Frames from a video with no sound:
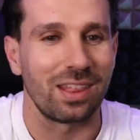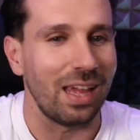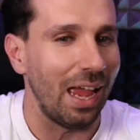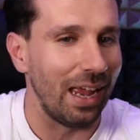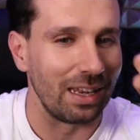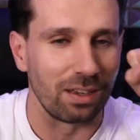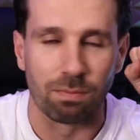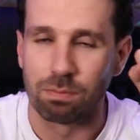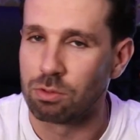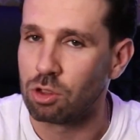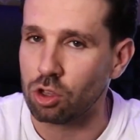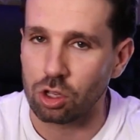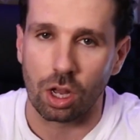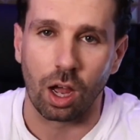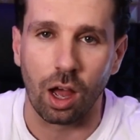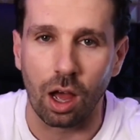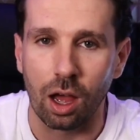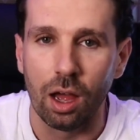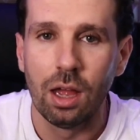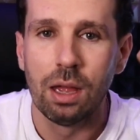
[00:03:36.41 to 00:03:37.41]
and
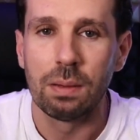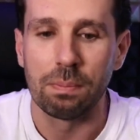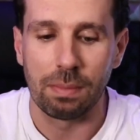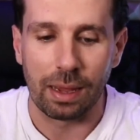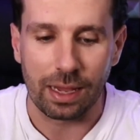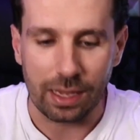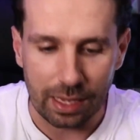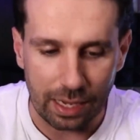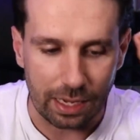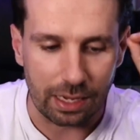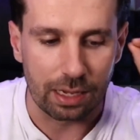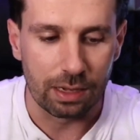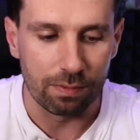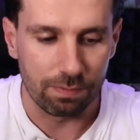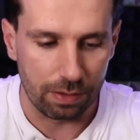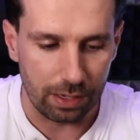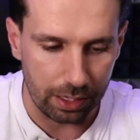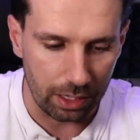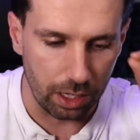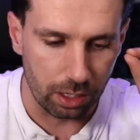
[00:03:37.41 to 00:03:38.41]
start making
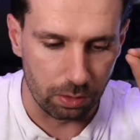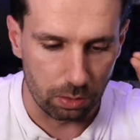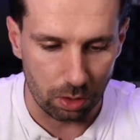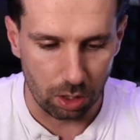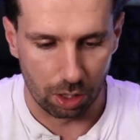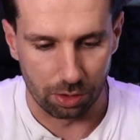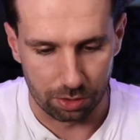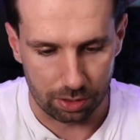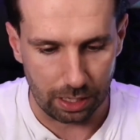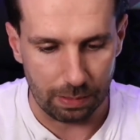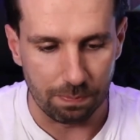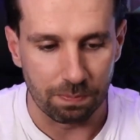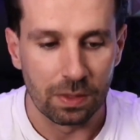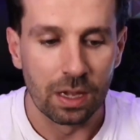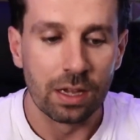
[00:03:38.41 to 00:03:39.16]
video content.